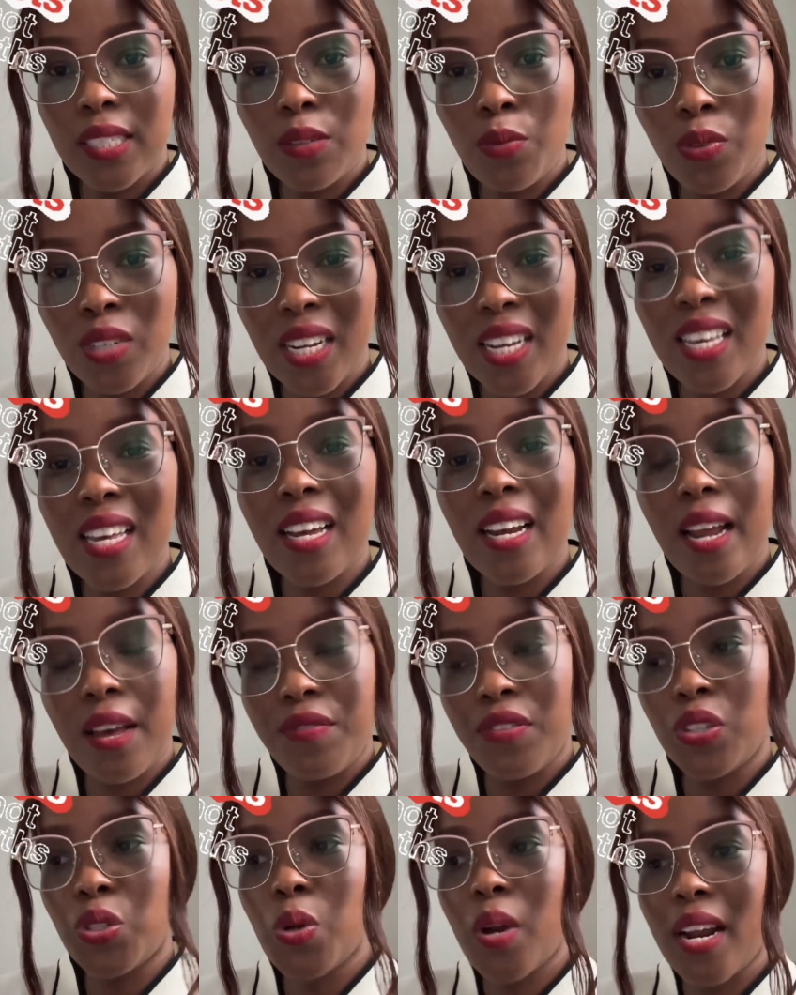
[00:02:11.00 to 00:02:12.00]
taking
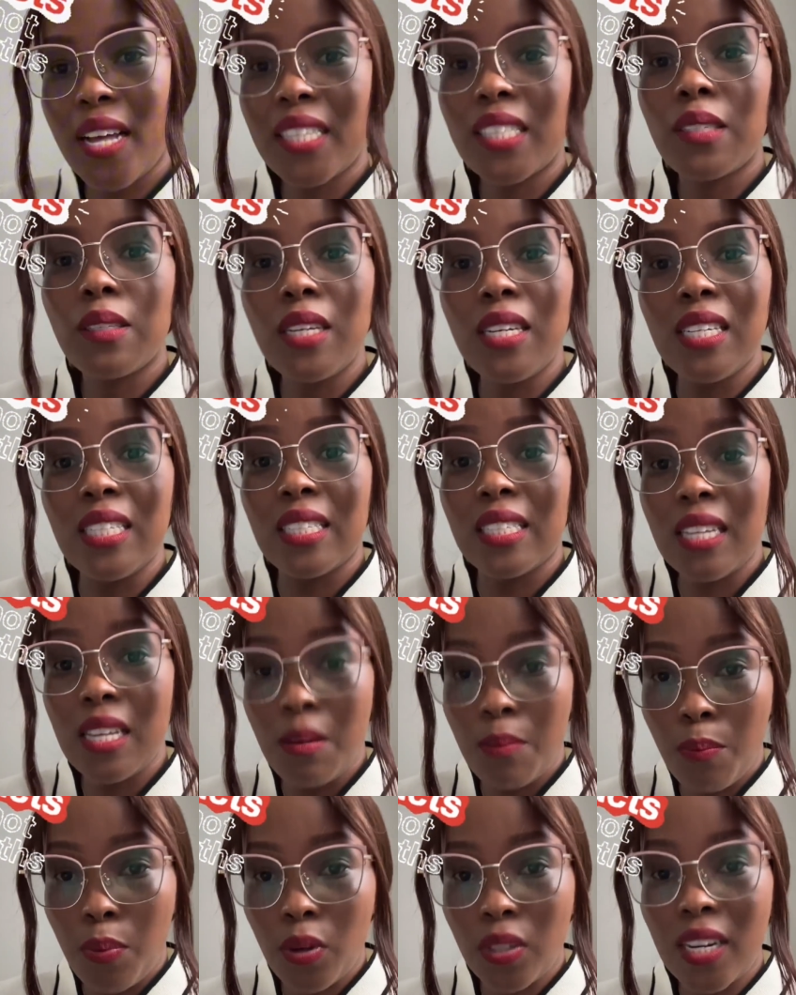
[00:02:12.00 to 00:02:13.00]
life insurance is
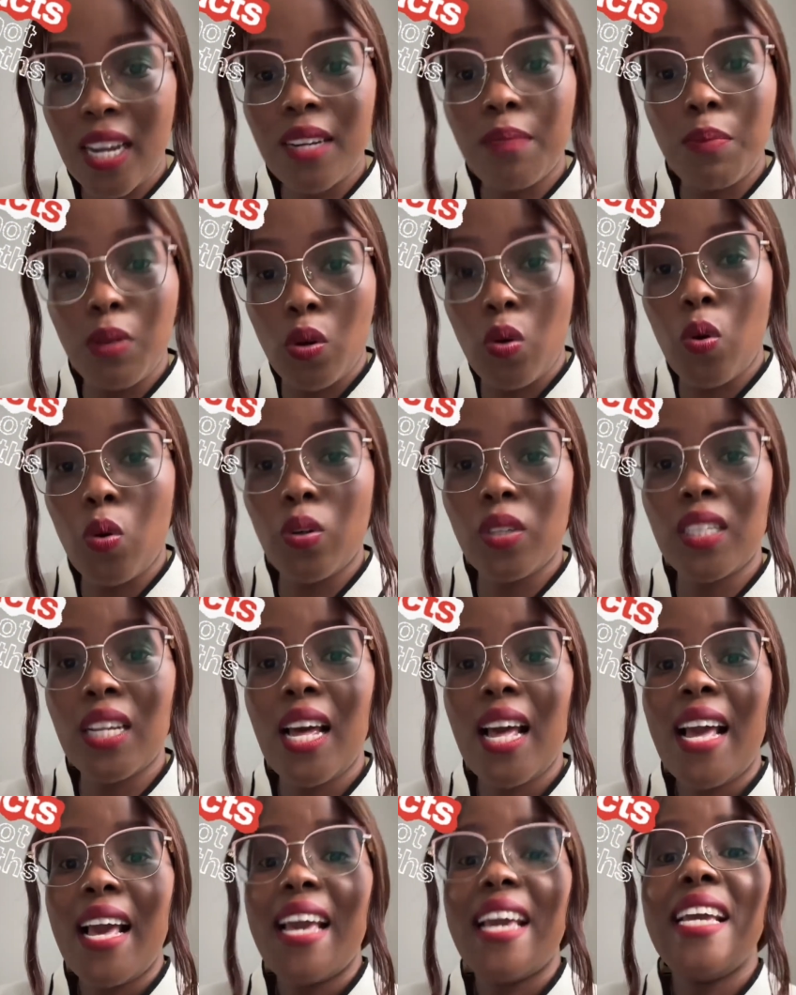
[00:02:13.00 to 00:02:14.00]
important because
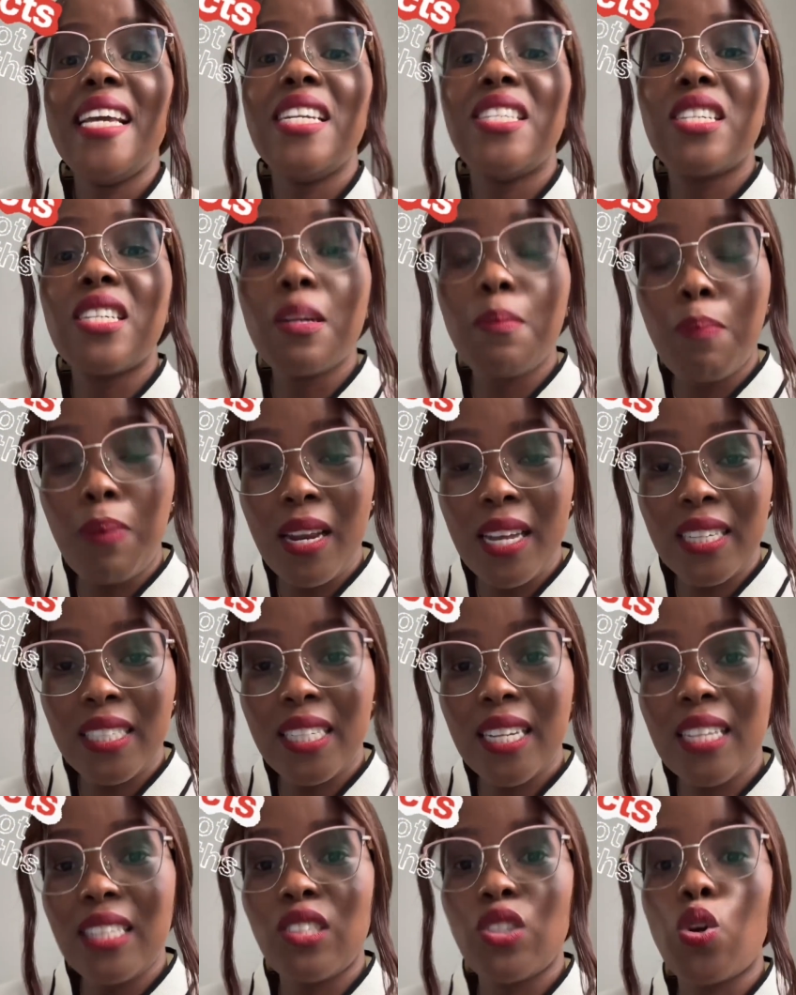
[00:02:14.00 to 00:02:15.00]
it
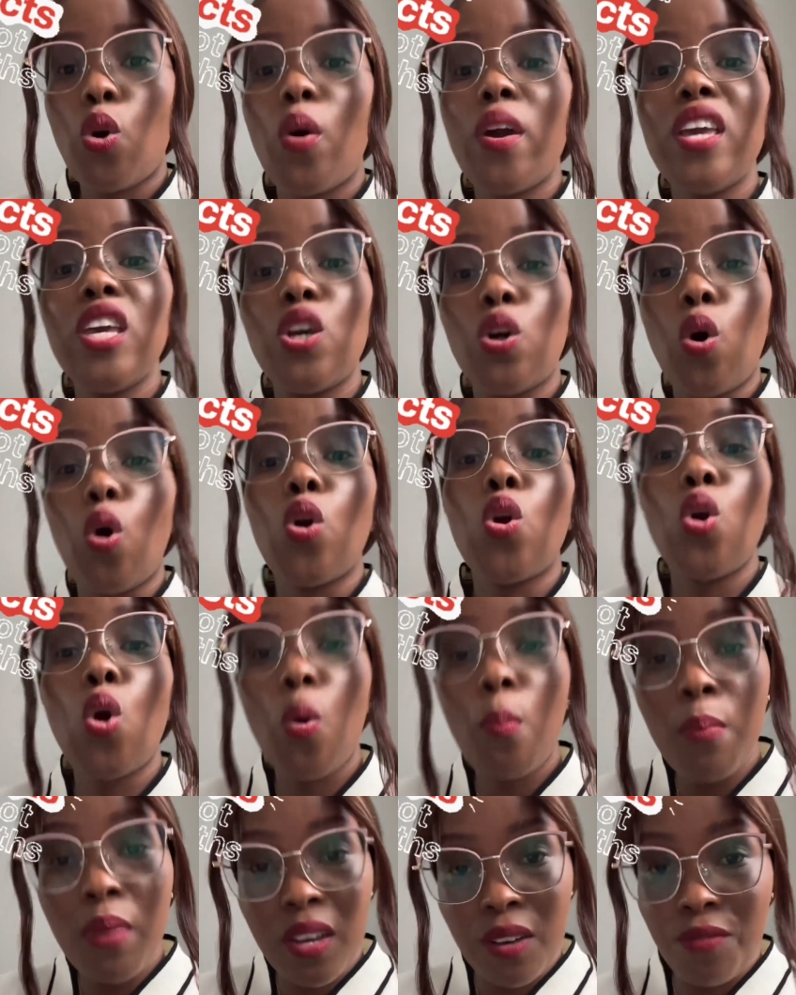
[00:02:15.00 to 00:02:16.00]
replaces your
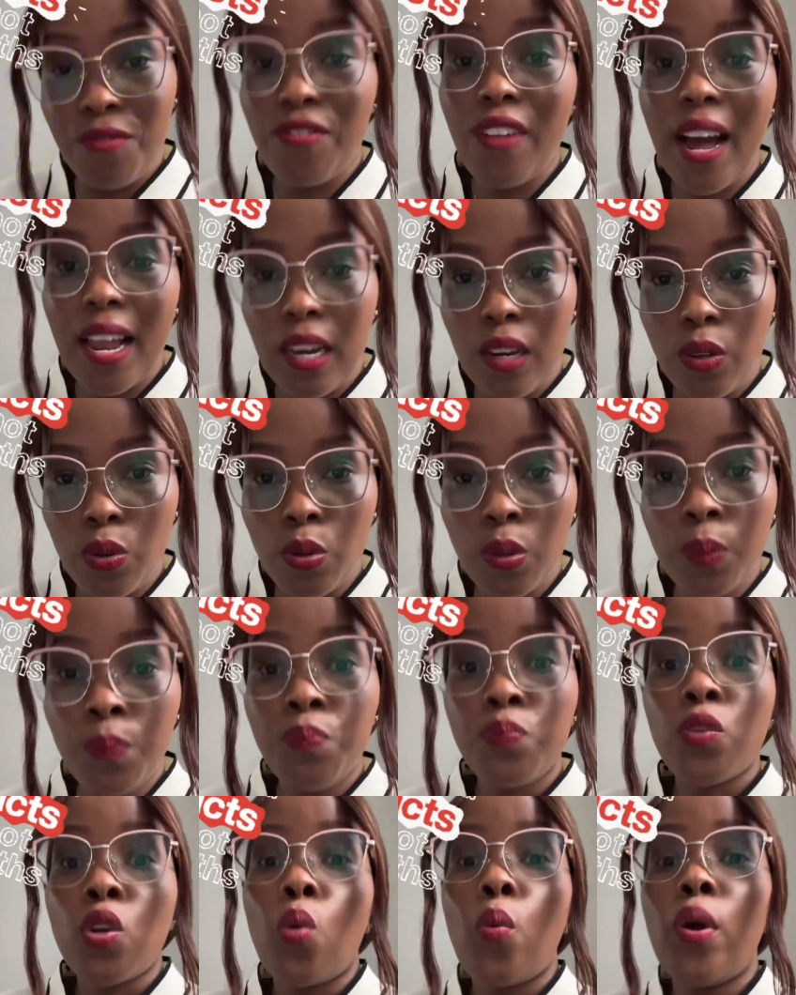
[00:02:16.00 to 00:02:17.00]
economic value
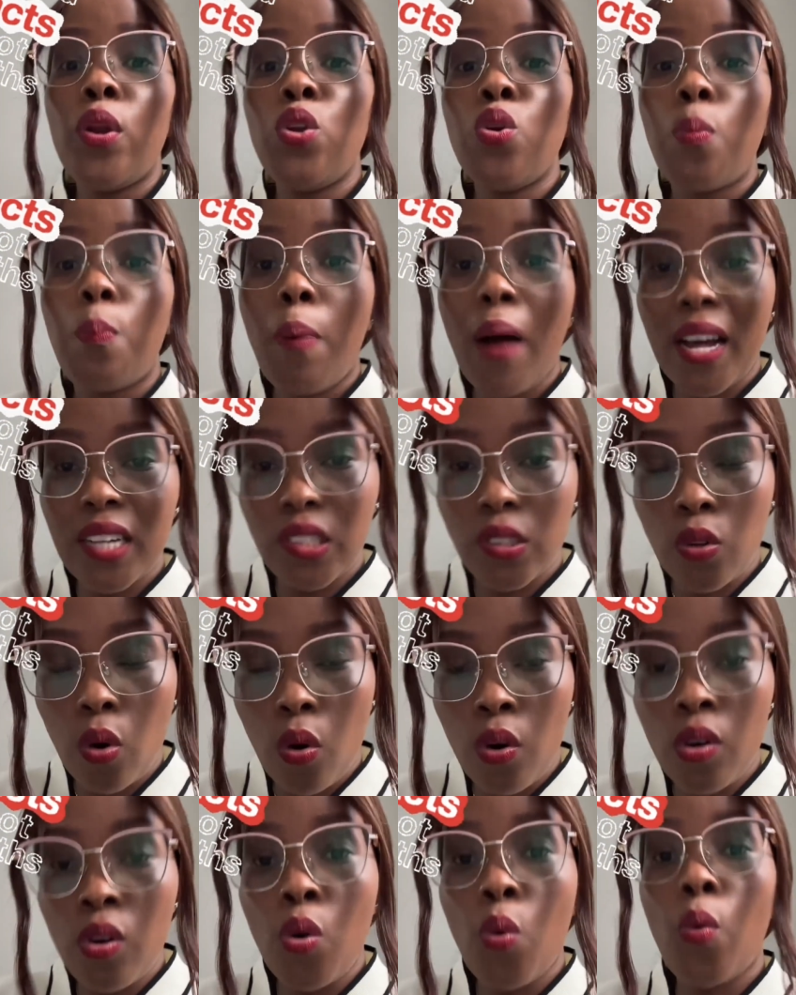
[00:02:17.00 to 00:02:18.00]
when you pass
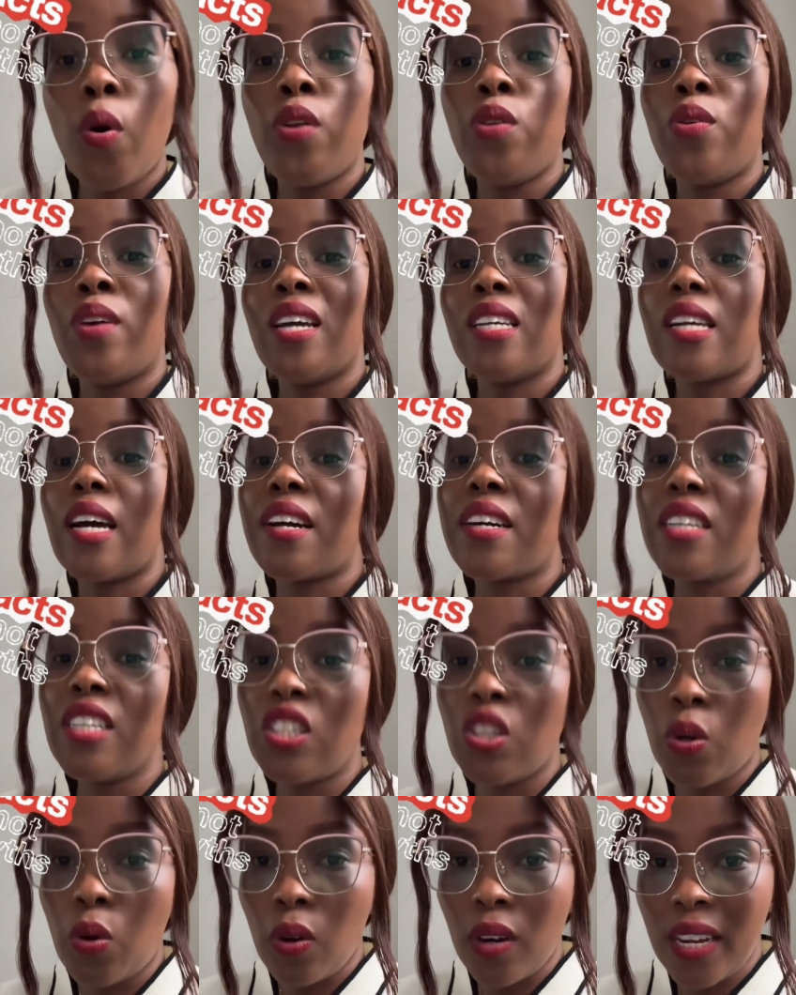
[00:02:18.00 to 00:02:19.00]
on, when you get a
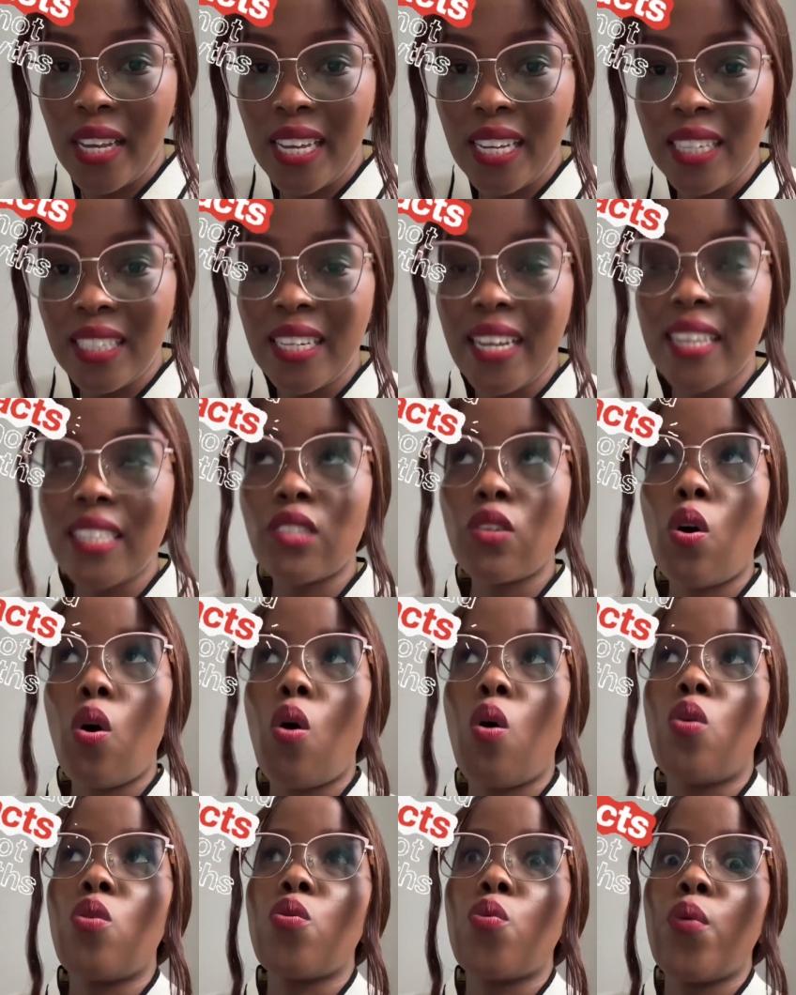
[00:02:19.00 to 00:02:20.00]
critical illness,
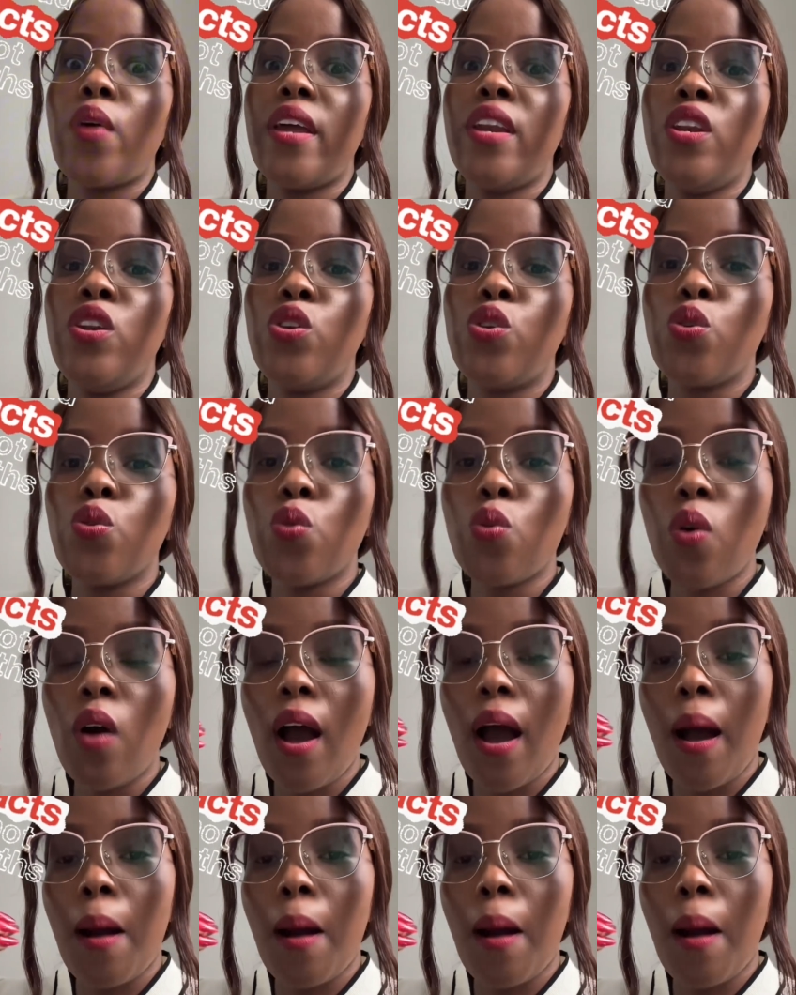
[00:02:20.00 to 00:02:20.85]
or when you